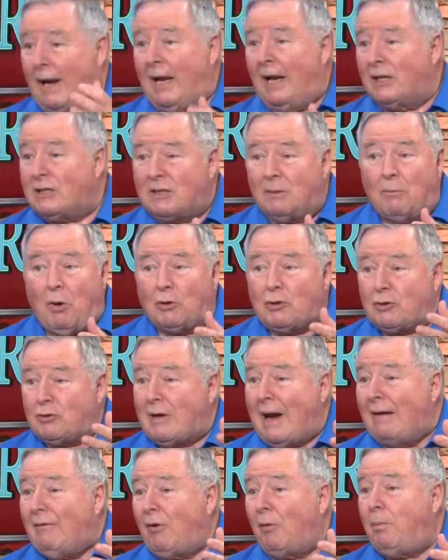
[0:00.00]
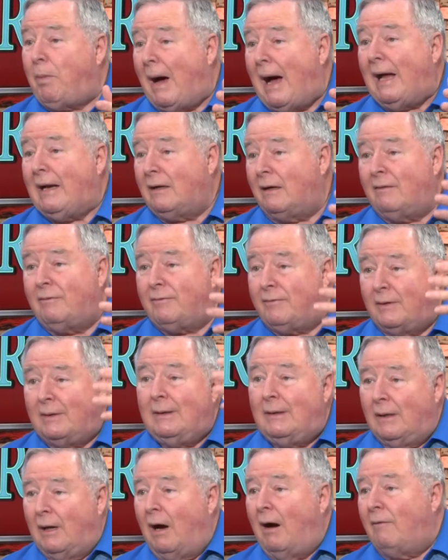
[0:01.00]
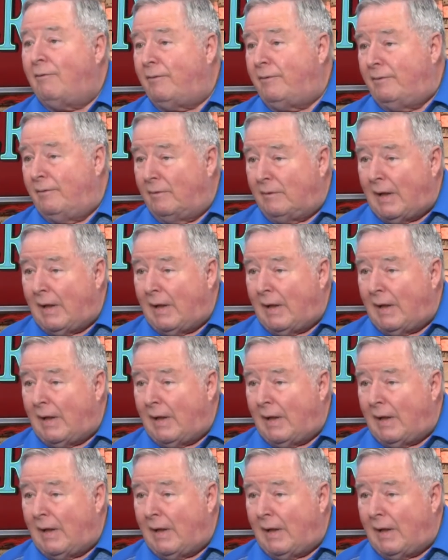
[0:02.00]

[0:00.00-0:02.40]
It's the most traveled part of of